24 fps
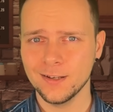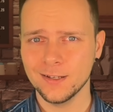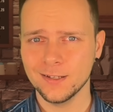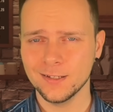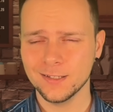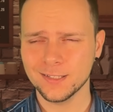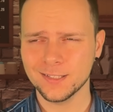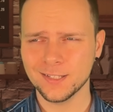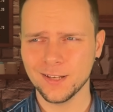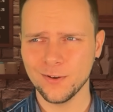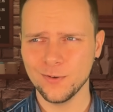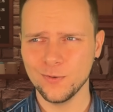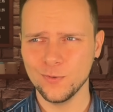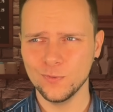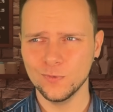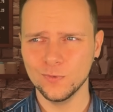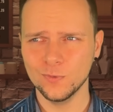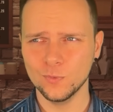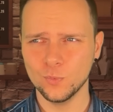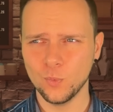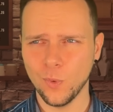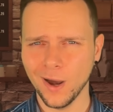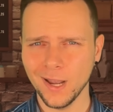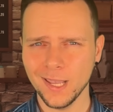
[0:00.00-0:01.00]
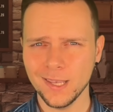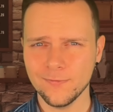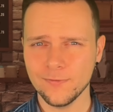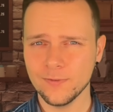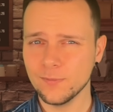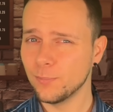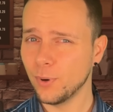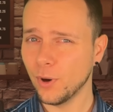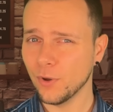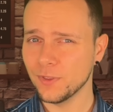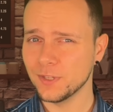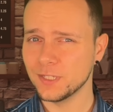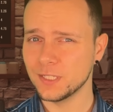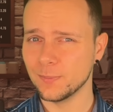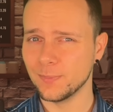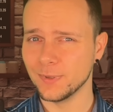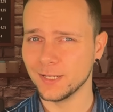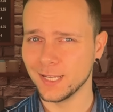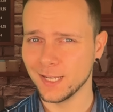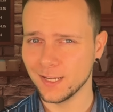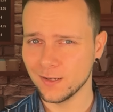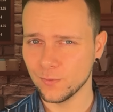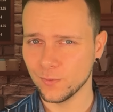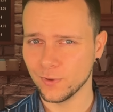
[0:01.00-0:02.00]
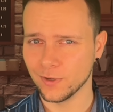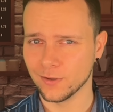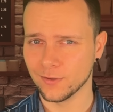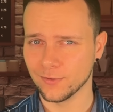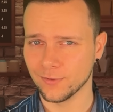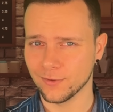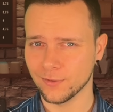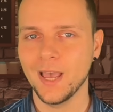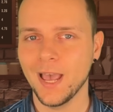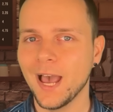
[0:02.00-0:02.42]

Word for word: So why even bother to begin with?